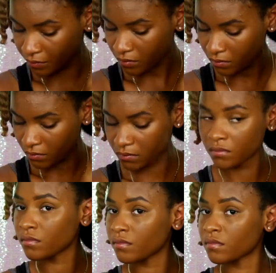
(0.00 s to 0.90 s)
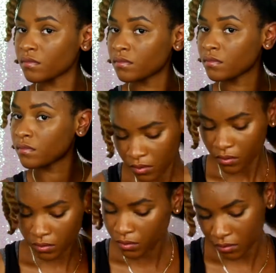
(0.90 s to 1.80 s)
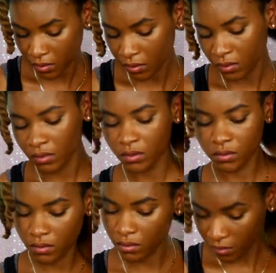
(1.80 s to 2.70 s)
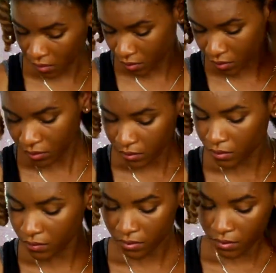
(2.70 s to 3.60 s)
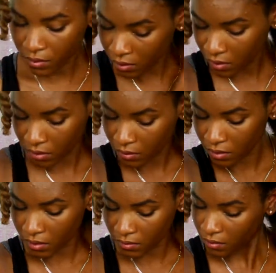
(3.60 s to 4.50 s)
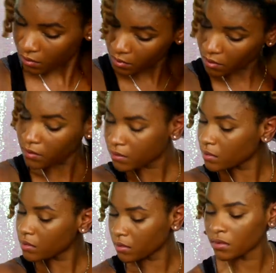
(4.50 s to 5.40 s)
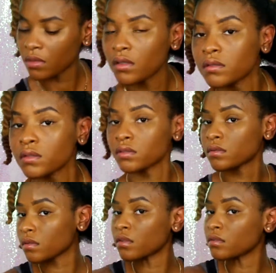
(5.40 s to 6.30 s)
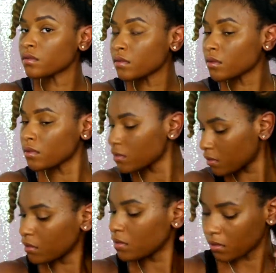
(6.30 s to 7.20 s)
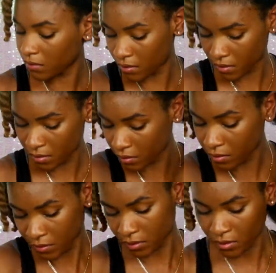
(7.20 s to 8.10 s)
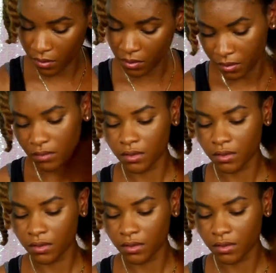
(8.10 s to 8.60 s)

to bump my music and have a little music break. So what what good would it be if I didn't share this part with you guys? You ready? Because here we go.